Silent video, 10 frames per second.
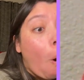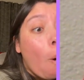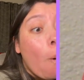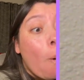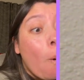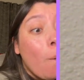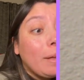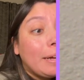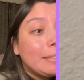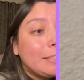Ooh,
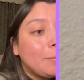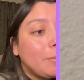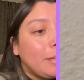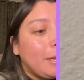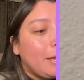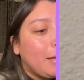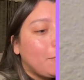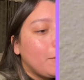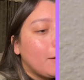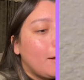we got
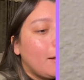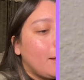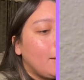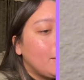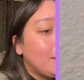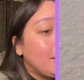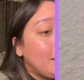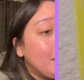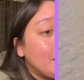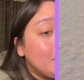something. We got, I
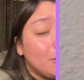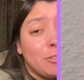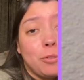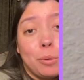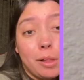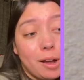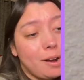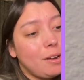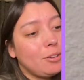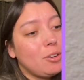think this is a full
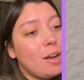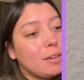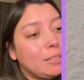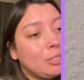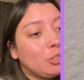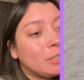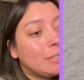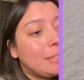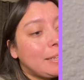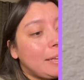art,
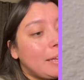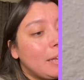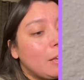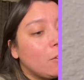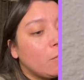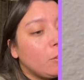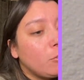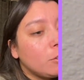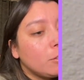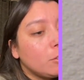Toxtricity,
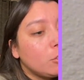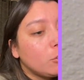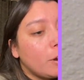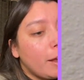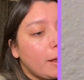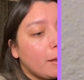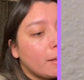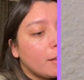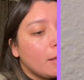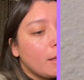Fusion
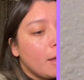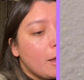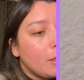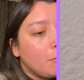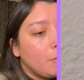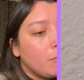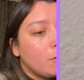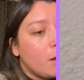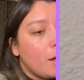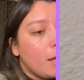Strike, and then we've
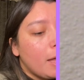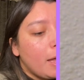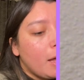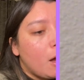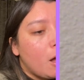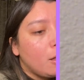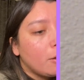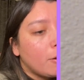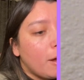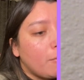got a
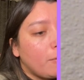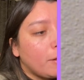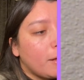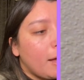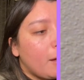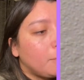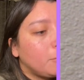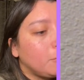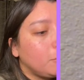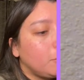holographic
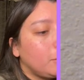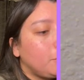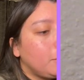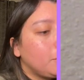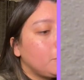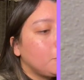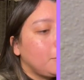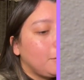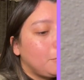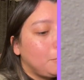Absol. So this one's
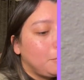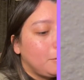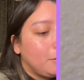really cool.